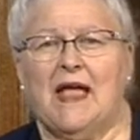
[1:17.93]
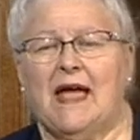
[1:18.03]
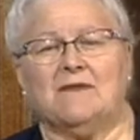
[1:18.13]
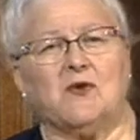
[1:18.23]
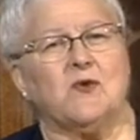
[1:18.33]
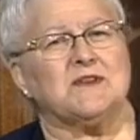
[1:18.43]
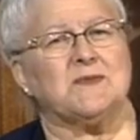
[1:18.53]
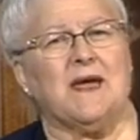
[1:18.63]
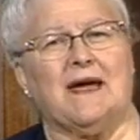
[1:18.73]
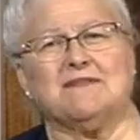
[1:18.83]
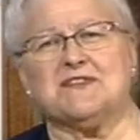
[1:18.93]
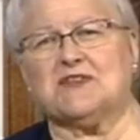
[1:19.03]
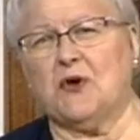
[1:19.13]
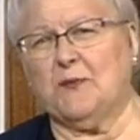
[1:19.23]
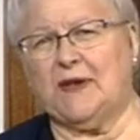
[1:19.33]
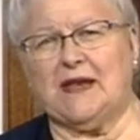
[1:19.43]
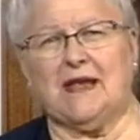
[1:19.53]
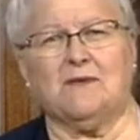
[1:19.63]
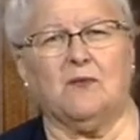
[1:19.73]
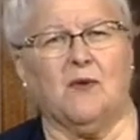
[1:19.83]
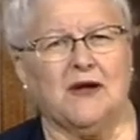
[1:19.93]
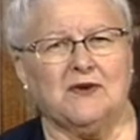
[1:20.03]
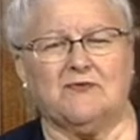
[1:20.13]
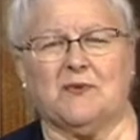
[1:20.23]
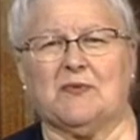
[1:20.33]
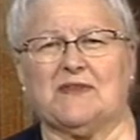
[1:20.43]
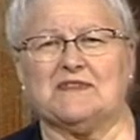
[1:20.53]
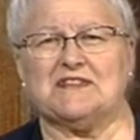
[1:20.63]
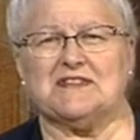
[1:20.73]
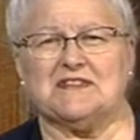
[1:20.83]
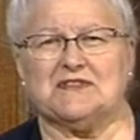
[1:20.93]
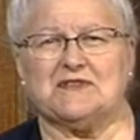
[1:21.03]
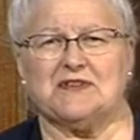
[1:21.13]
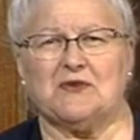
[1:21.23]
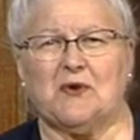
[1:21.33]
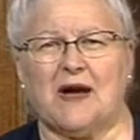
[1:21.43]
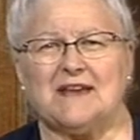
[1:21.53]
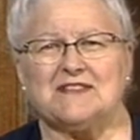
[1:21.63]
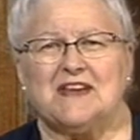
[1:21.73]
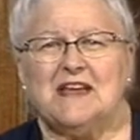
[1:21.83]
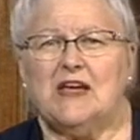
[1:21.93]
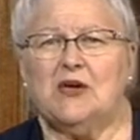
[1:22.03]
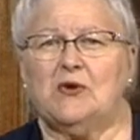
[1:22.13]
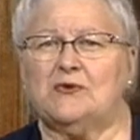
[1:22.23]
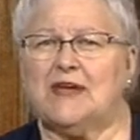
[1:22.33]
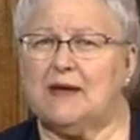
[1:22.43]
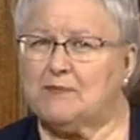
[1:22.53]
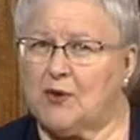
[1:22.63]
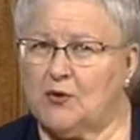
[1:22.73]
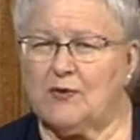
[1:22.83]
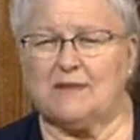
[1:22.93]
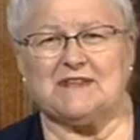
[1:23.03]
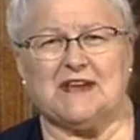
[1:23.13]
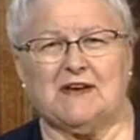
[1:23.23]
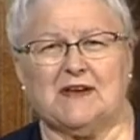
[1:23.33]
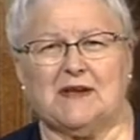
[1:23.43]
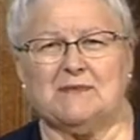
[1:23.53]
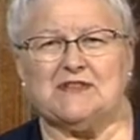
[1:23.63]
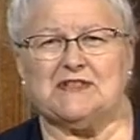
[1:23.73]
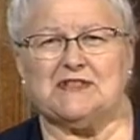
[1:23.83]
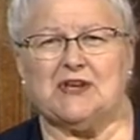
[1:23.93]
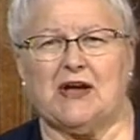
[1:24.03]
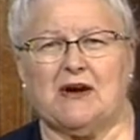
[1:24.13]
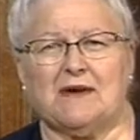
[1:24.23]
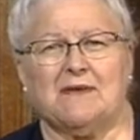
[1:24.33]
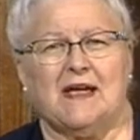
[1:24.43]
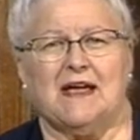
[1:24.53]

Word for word: And of course, we have so many wonderful brothers and sisters in Christ who tape programs here at WTJR.